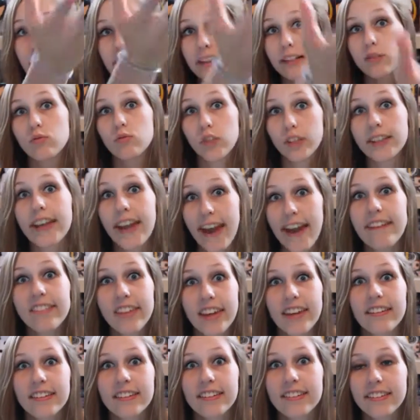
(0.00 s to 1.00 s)
it's really heavy.
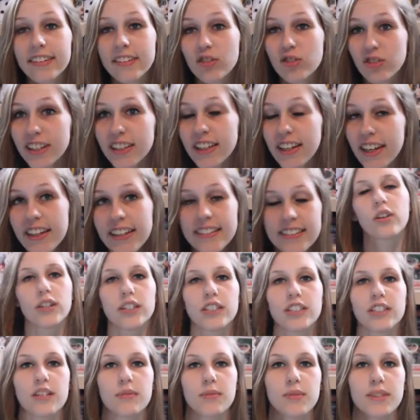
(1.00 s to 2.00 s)
Really
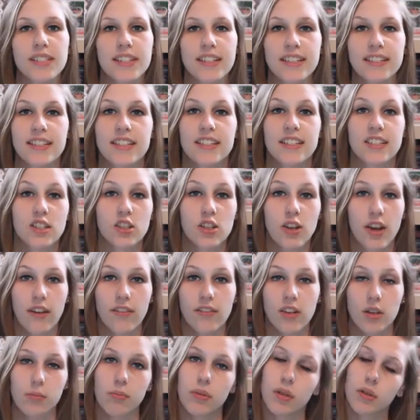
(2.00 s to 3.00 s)
Question number six is, do you have
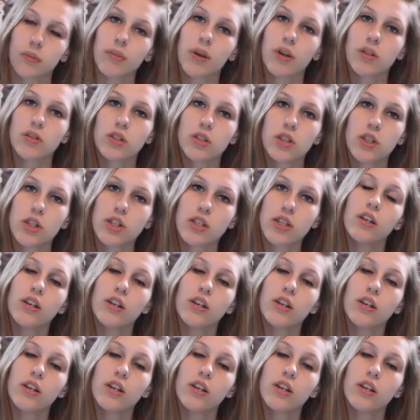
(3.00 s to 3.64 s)
any book posters?